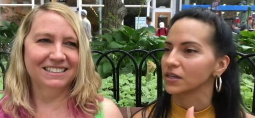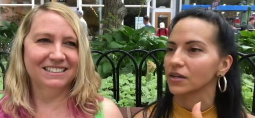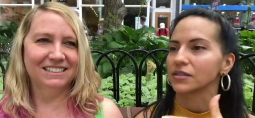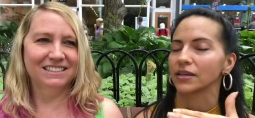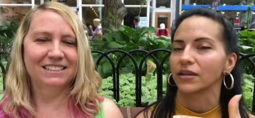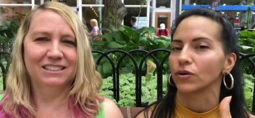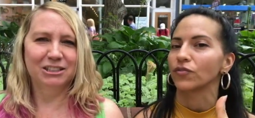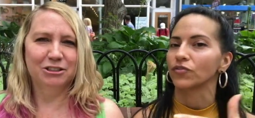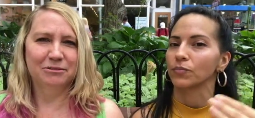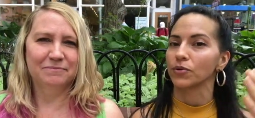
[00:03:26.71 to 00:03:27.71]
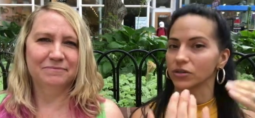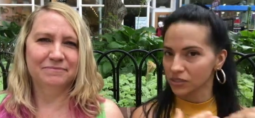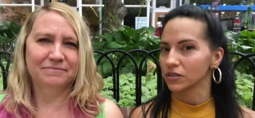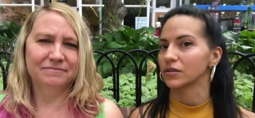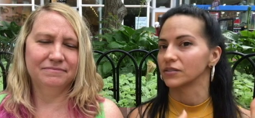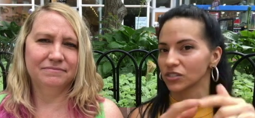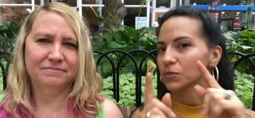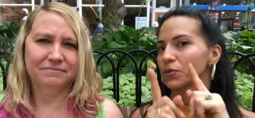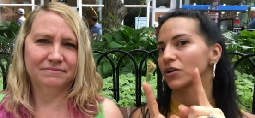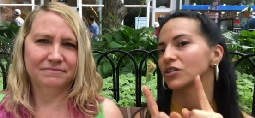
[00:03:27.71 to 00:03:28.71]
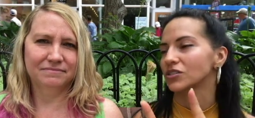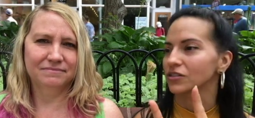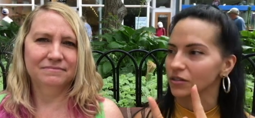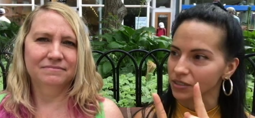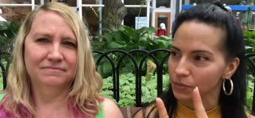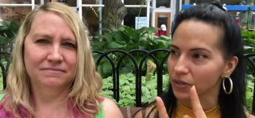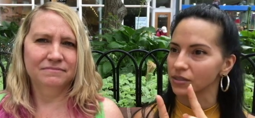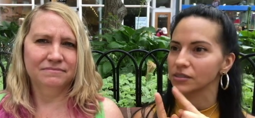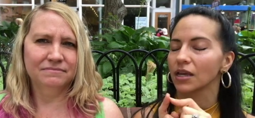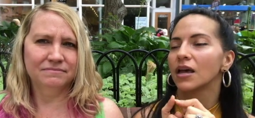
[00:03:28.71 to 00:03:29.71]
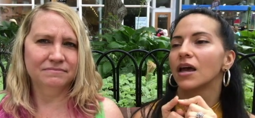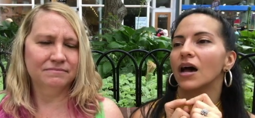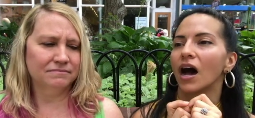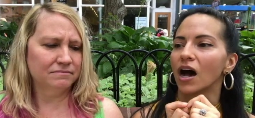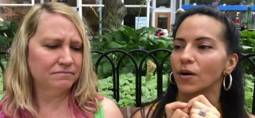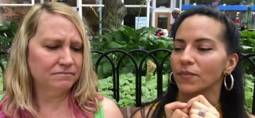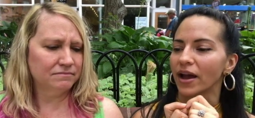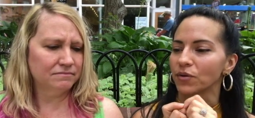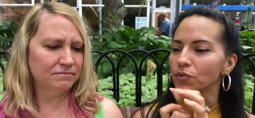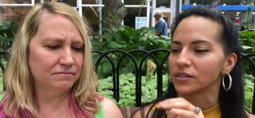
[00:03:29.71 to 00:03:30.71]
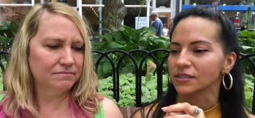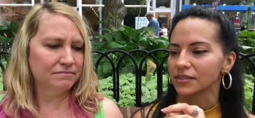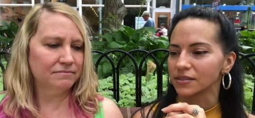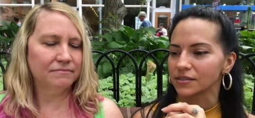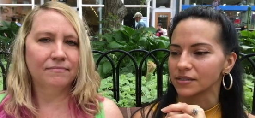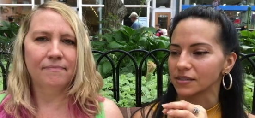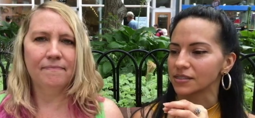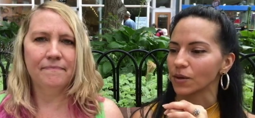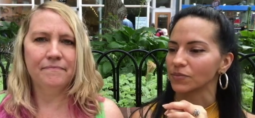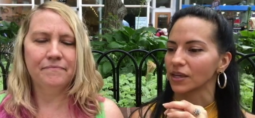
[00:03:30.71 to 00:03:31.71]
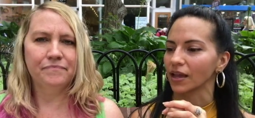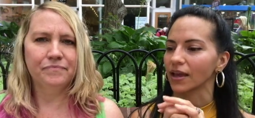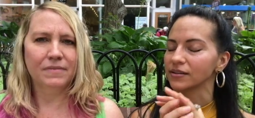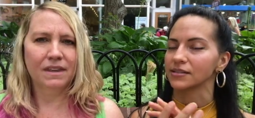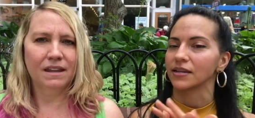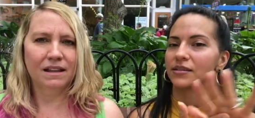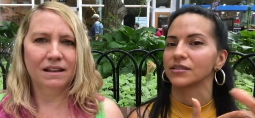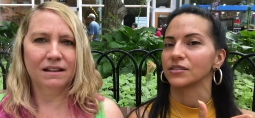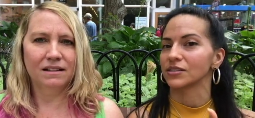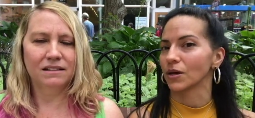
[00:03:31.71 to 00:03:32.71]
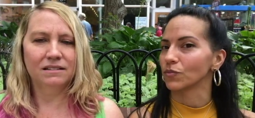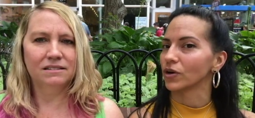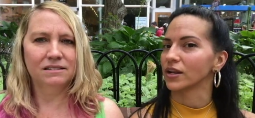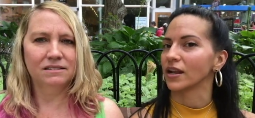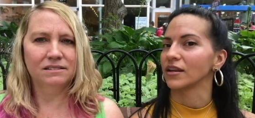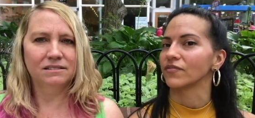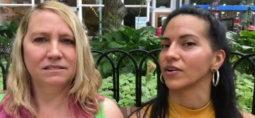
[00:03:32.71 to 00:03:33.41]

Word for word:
Speaker 1: media because I know from personal, just personal experience. Mm -hmm. um, I once did something and sent it to someone, and he